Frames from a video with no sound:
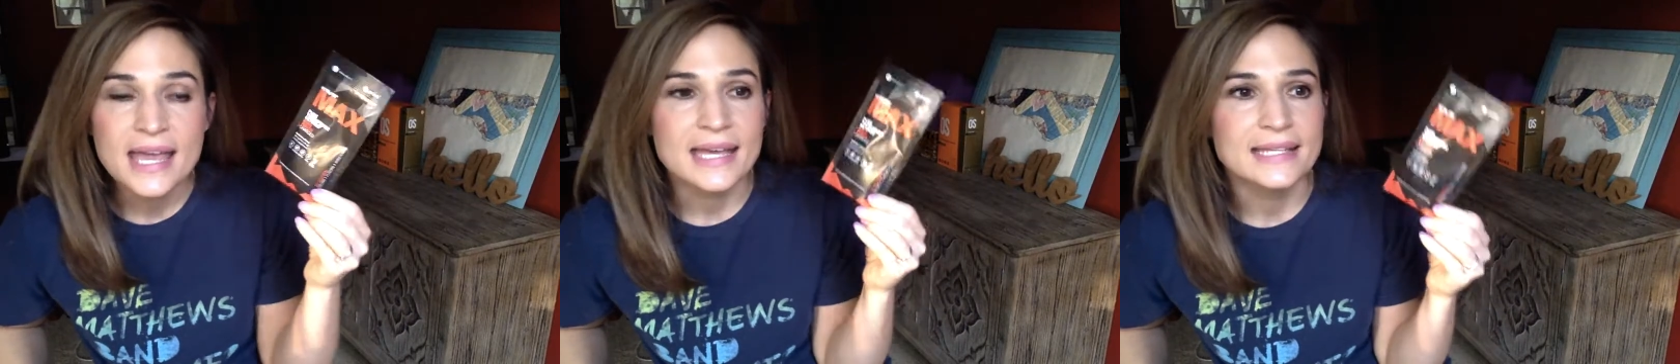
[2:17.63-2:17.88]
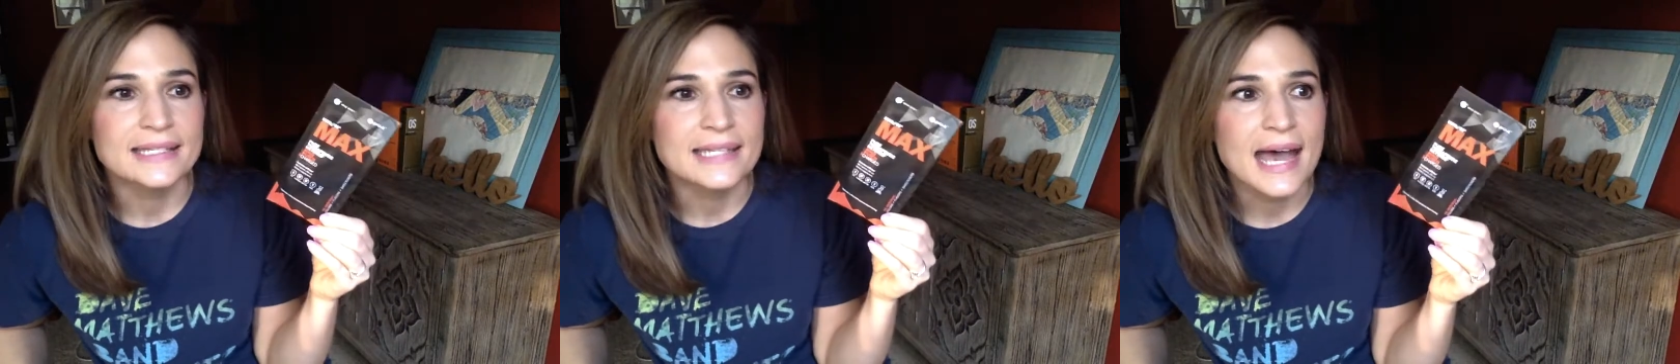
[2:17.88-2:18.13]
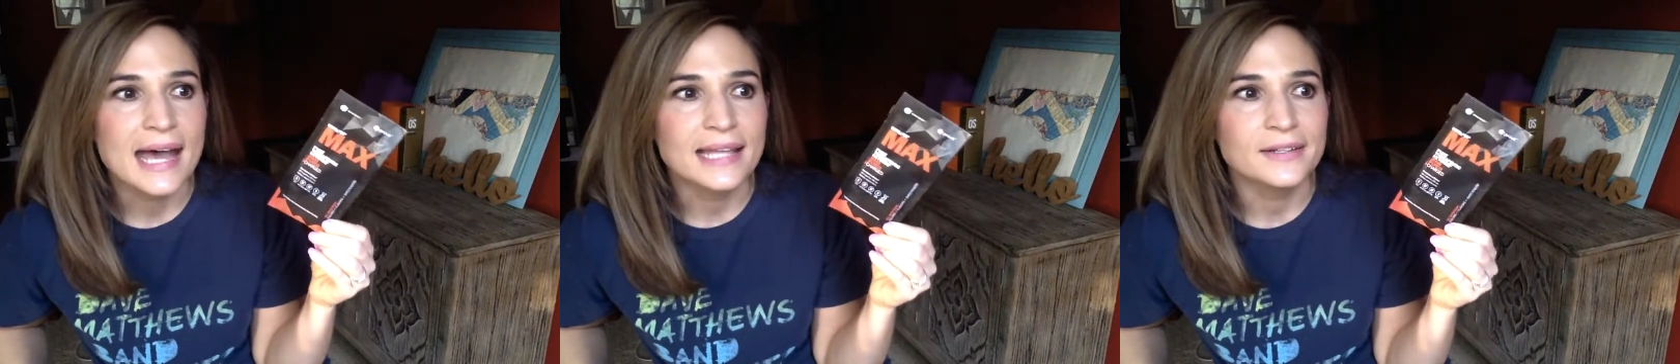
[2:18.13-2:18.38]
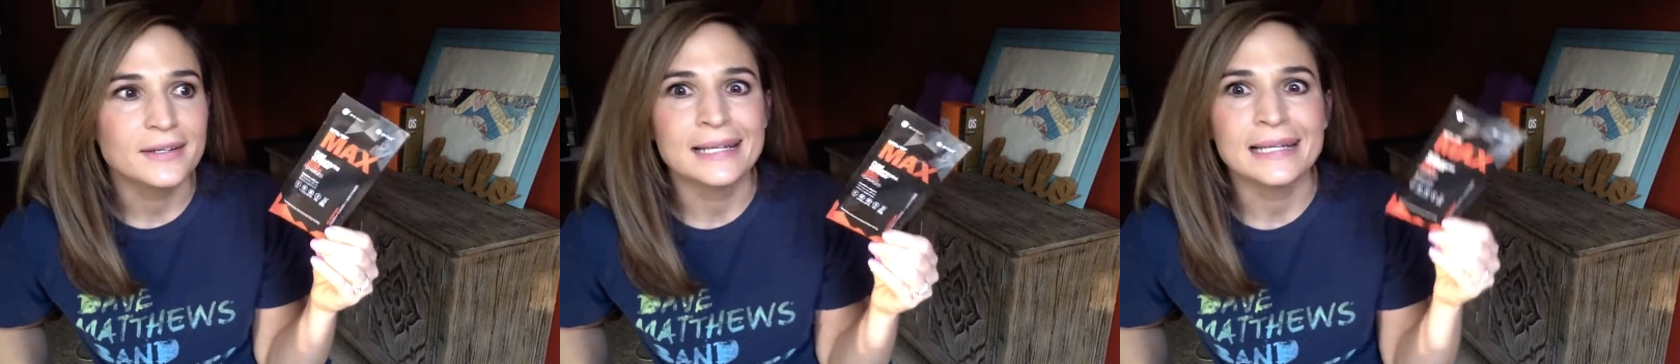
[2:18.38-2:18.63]
is that
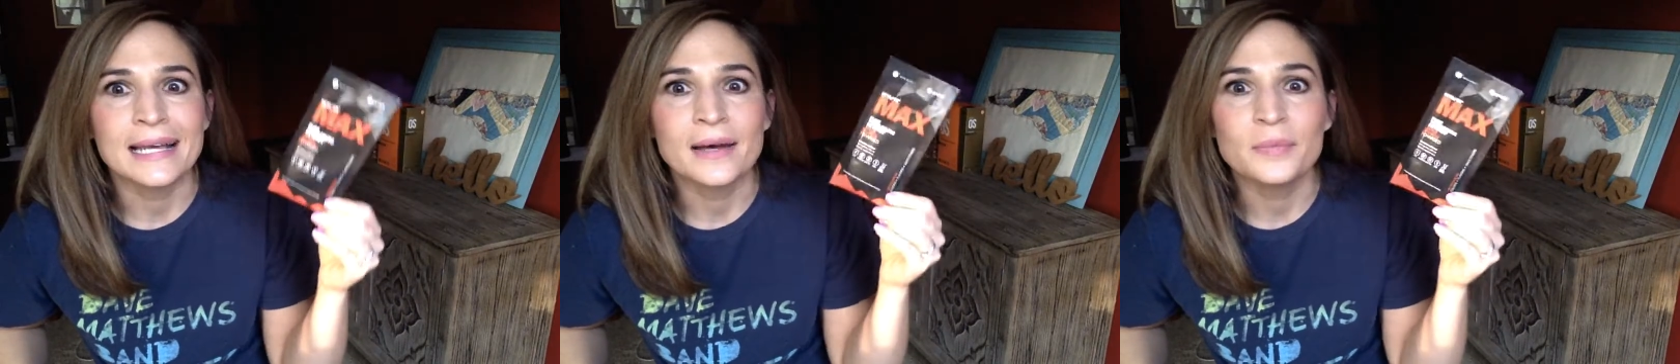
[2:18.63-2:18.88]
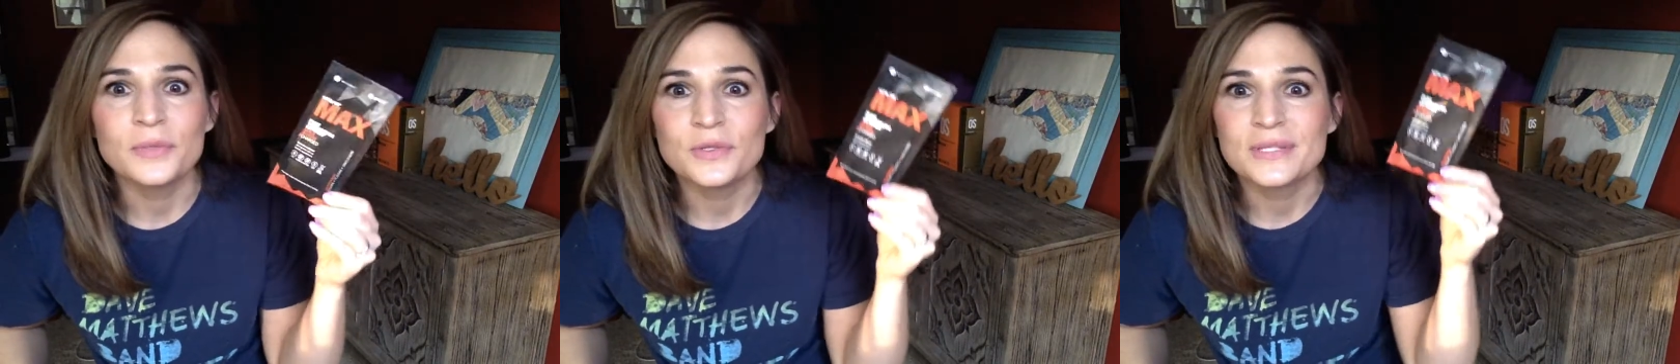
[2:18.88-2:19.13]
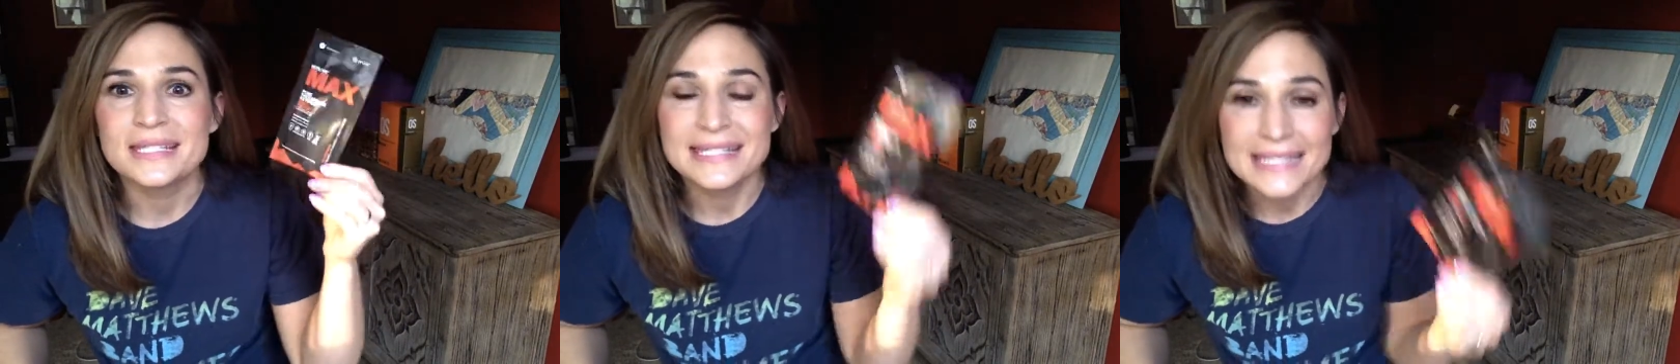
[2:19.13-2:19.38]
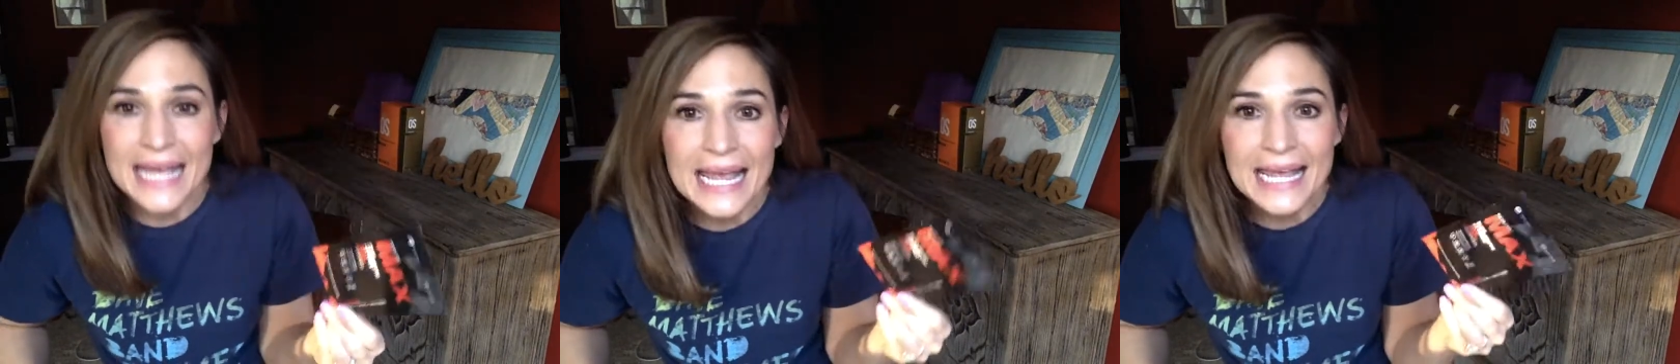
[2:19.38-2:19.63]
they're going to help you
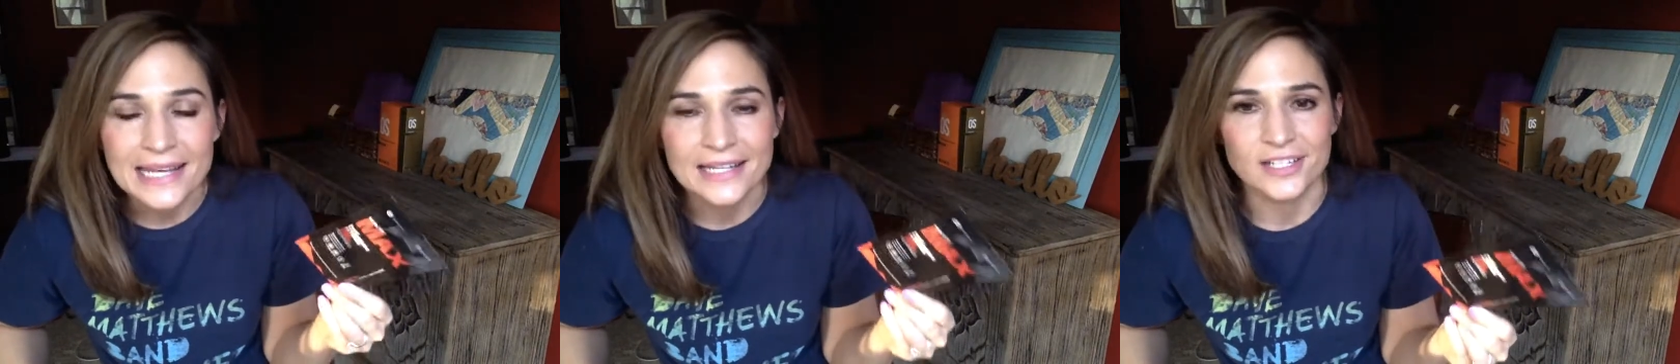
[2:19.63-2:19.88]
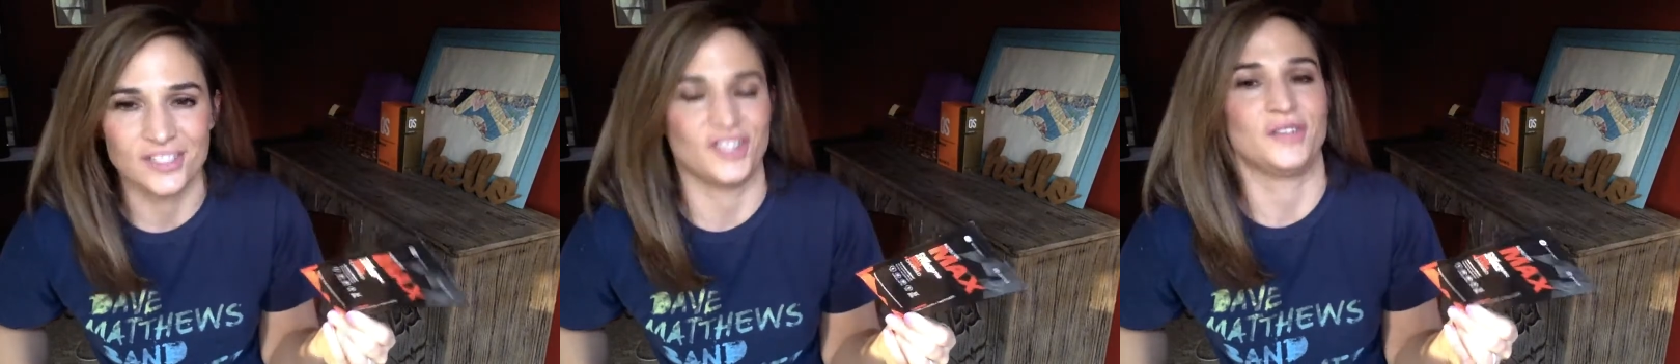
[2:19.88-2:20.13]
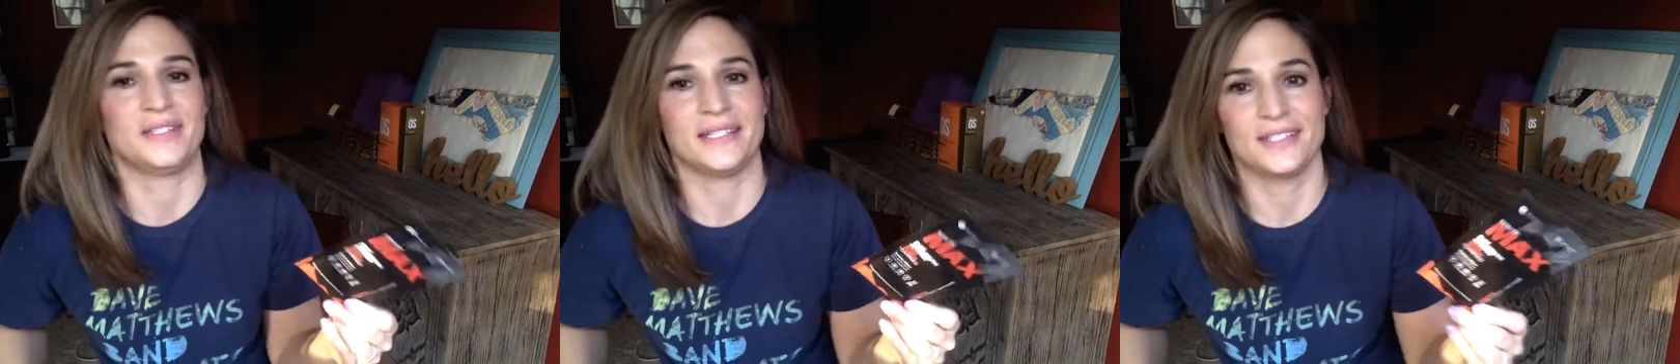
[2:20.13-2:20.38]
stay in ketosis.